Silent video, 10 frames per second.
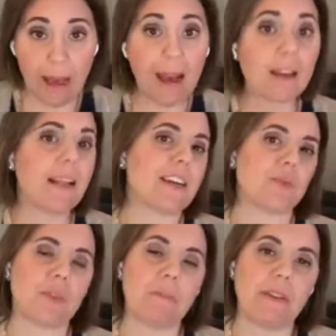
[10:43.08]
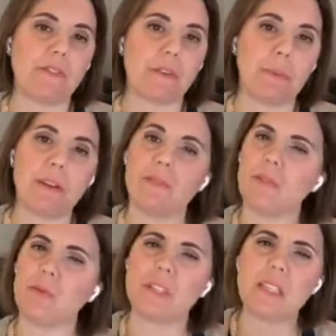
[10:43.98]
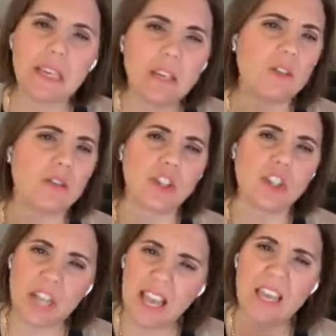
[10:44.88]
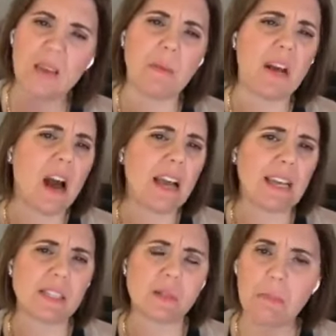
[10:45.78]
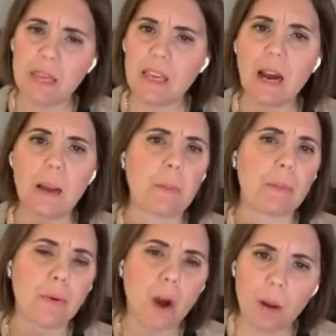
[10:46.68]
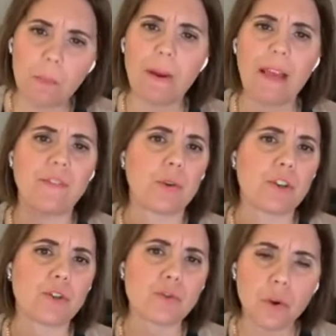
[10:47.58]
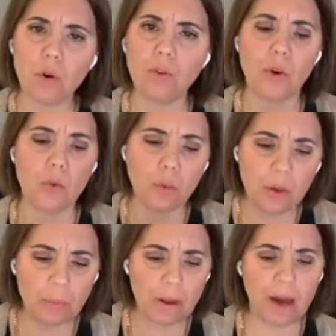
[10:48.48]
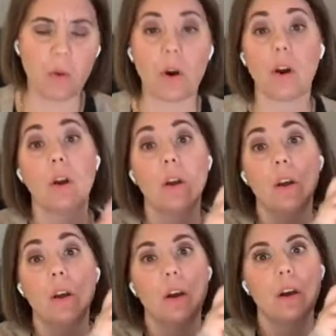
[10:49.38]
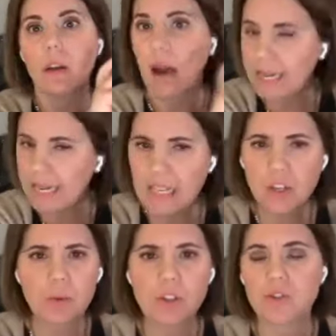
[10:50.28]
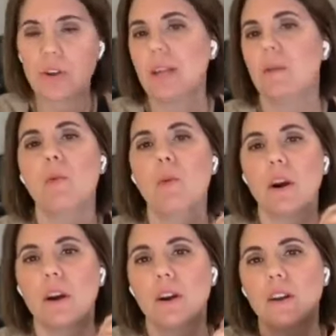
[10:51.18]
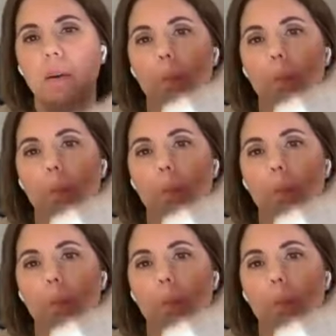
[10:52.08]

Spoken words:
backlash with my forbidden foods, guilt, shame. It's me. I'm the problem. I have no control, no willpower. I need to restrain more.